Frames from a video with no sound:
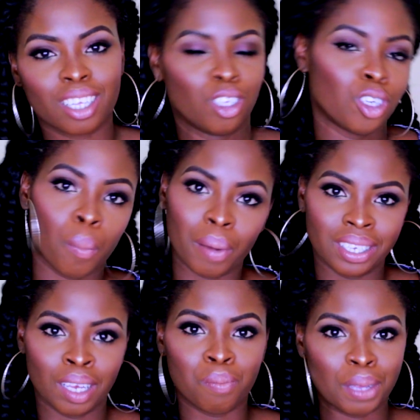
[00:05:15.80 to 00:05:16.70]
to your
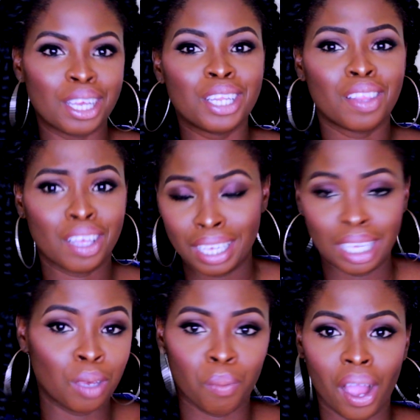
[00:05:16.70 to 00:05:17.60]
budget being the
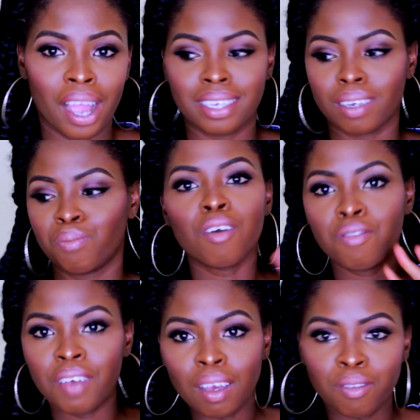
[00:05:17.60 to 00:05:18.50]
key word. The
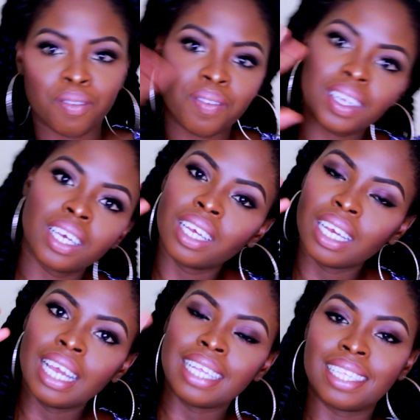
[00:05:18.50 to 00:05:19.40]
fifth
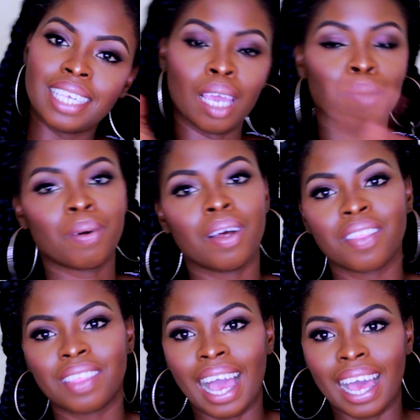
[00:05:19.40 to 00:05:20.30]
tip
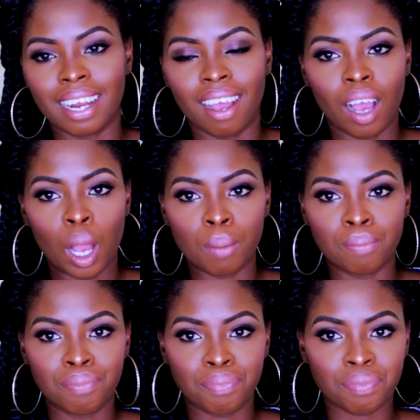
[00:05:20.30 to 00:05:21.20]
that
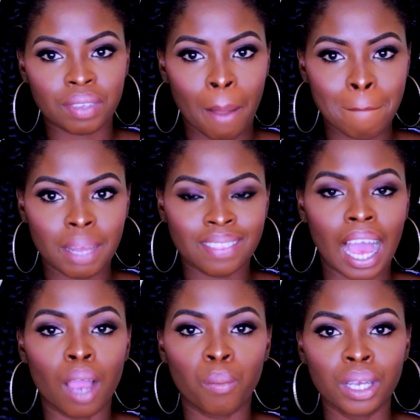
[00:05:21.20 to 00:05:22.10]

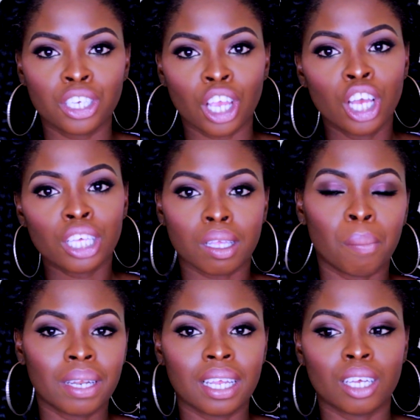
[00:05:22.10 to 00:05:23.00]
that I wish
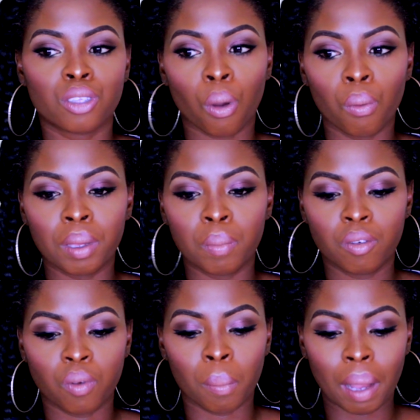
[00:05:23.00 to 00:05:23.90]
somebody had told me
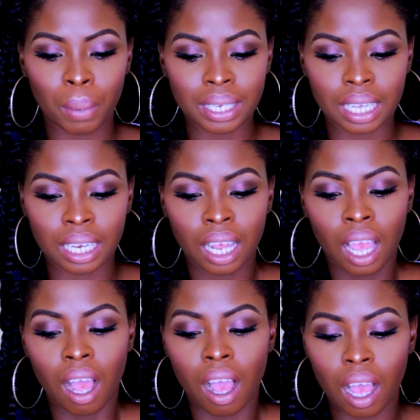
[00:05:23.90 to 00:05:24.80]
before my wedding
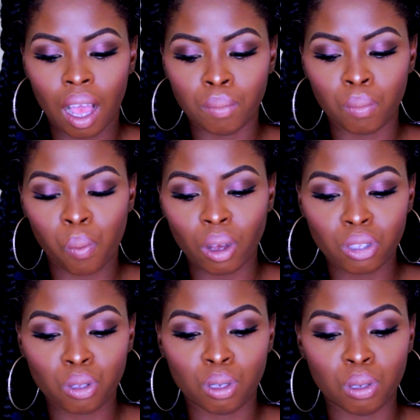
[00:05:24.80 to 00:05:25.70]

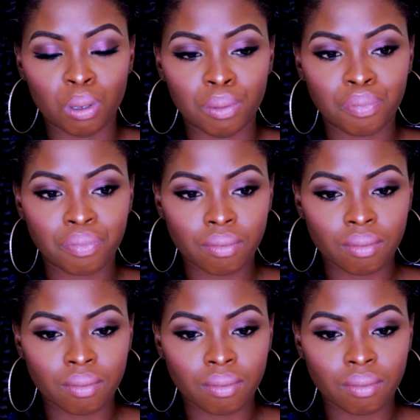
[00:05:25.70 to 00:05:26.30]
was to,